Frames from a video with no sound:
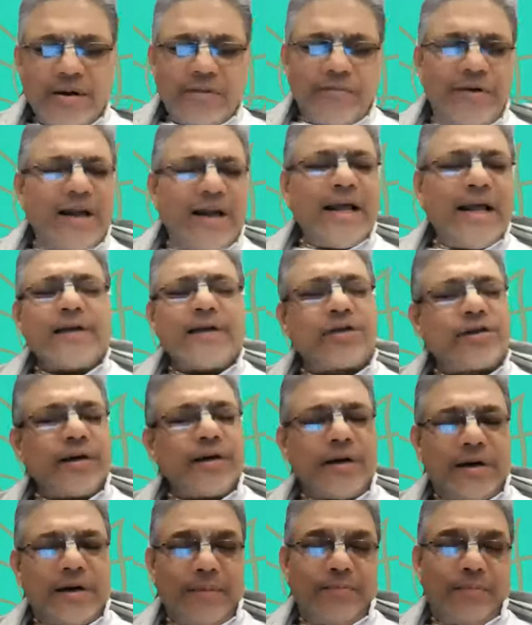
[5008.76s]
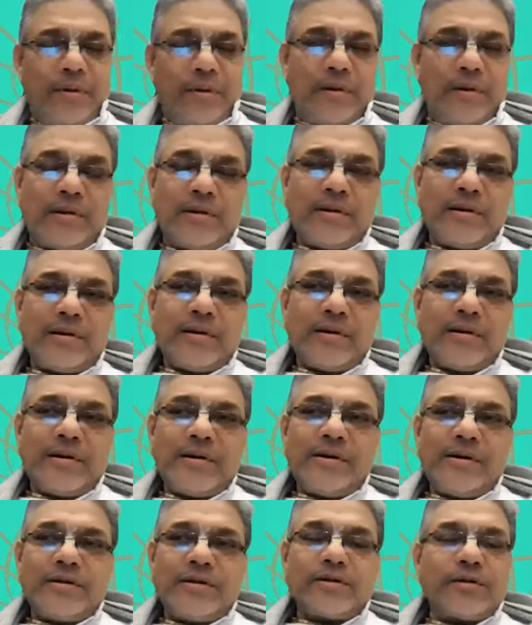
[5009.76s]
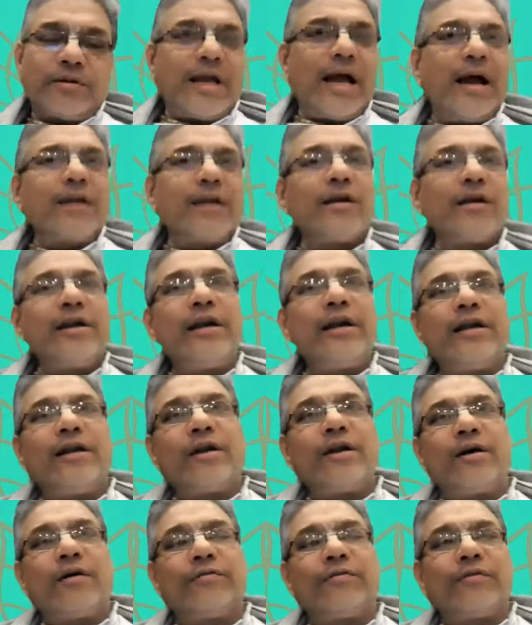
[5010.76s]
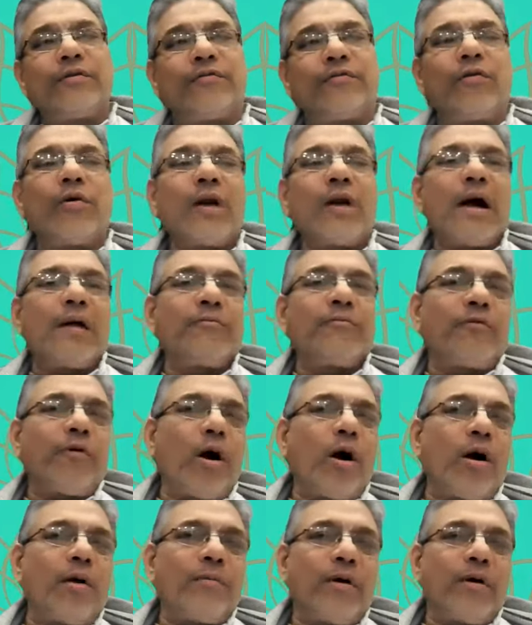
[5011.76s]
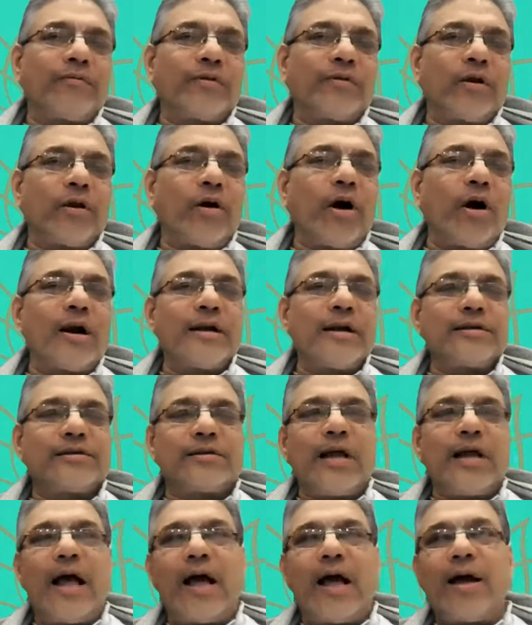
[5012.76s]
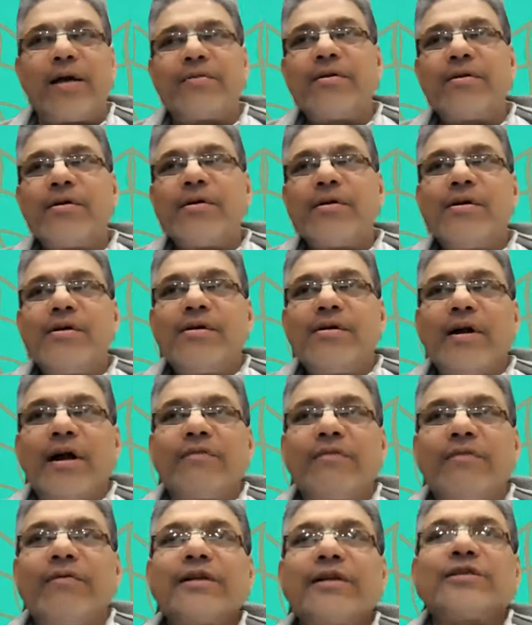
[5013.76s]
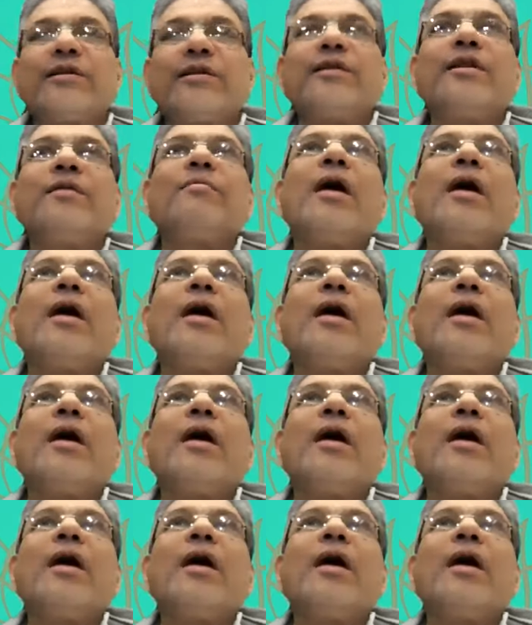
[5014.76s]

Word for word: very ancient temple. So there the deity of the forearm form of the Lord is there. And when Chaitanya